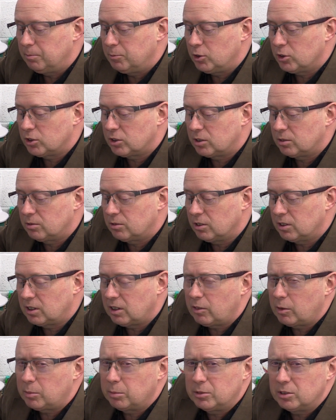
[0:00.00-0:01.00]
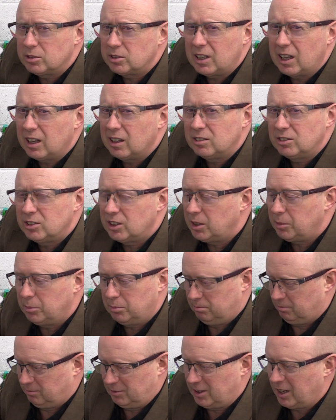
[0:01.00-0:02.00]
just just have a just get a
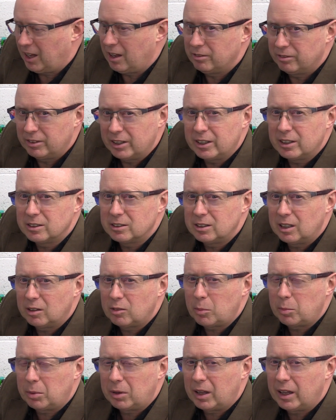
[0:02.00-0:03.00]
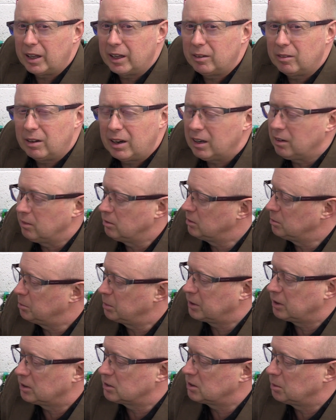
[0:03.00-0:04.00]
cheap set of figures and have a play around
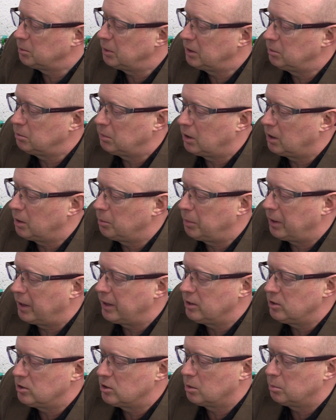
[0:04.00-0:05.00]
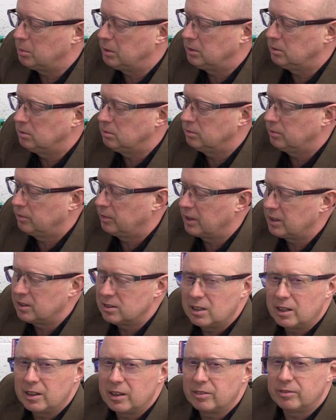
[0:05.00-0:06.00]
because I mean my paint job and
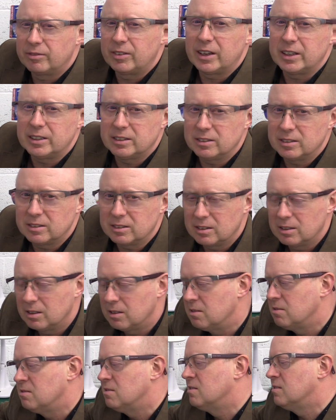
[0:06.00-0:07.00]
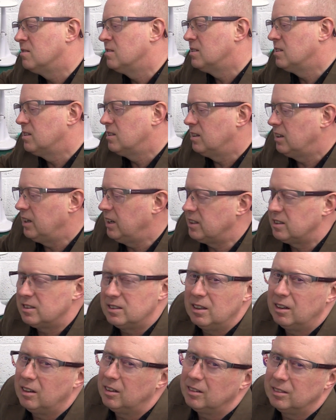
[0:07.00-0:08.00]
things like the faces,
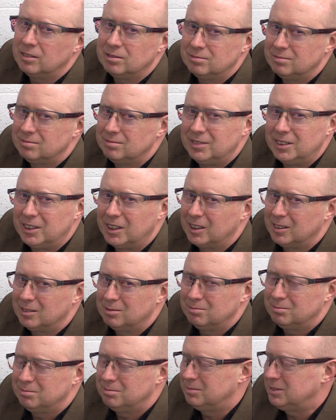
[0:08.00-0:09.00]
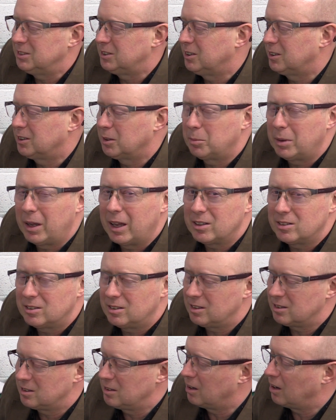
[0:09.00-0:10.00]
it's not you know it's not the
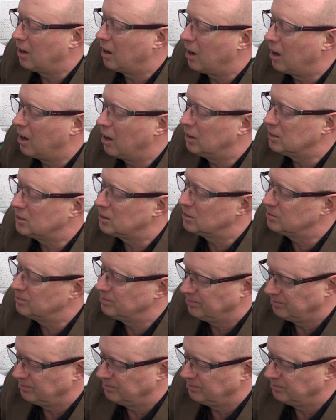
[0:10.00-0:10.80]
best. It's not art.